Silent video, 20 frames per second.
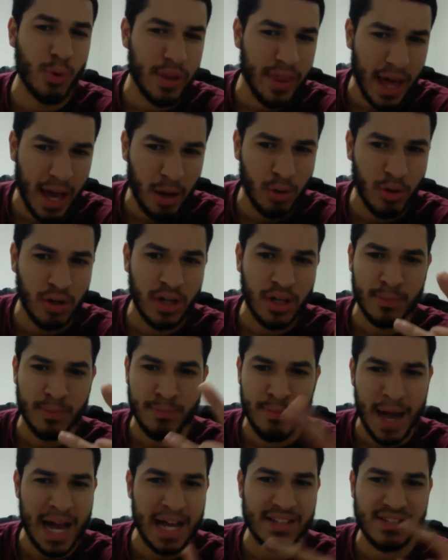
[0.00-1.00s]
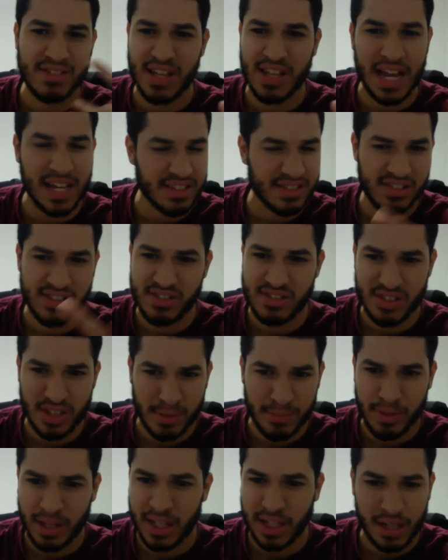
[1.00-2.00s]
without mass XC
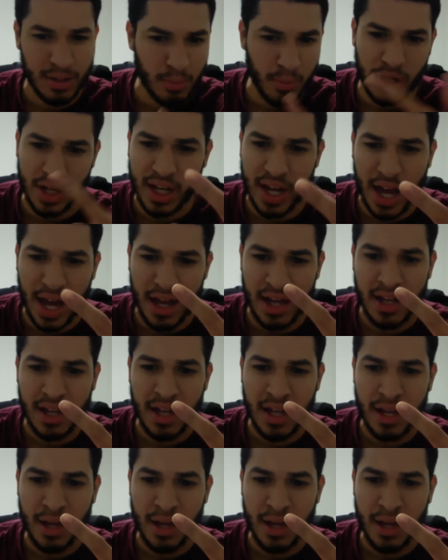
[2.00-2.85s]
summoning and whatnot,